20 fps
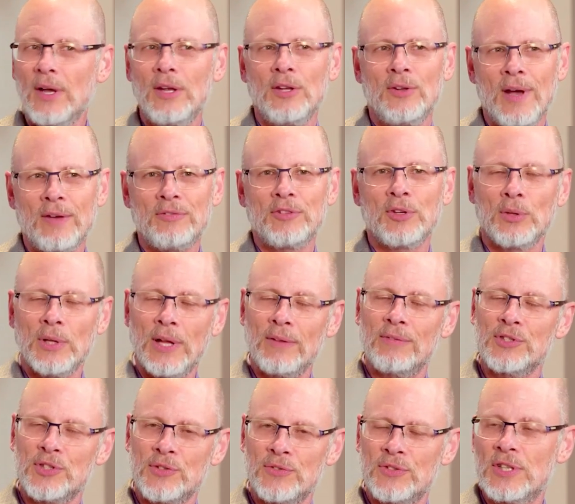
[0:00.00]
You have to know
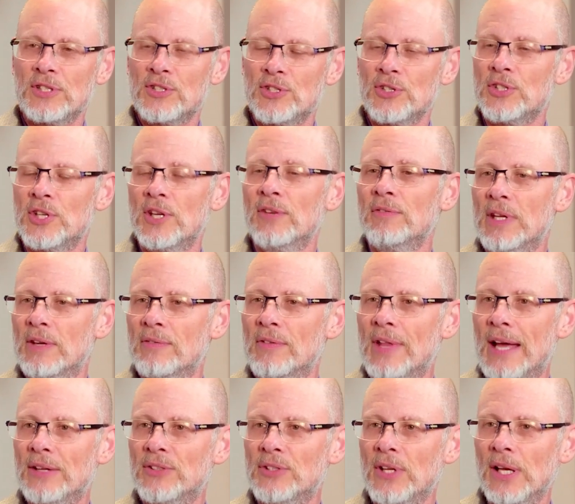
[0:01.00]
levels of sensitivity of
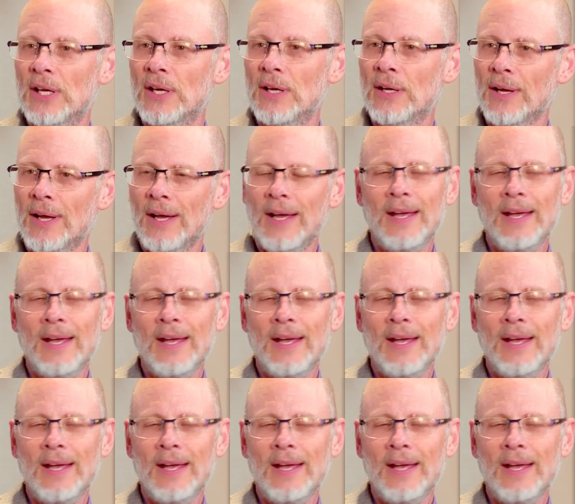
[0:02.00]
that data.